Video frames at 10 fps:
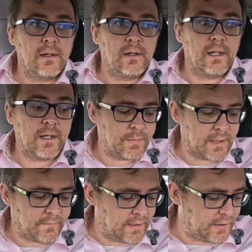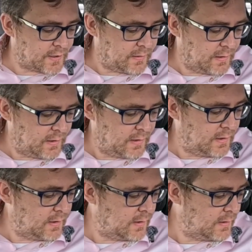little bit of an issue,
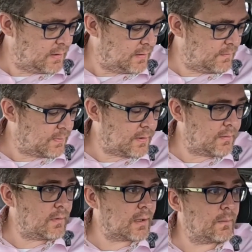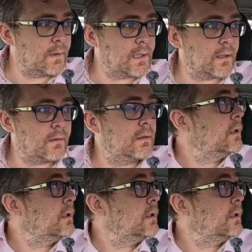but what can we do?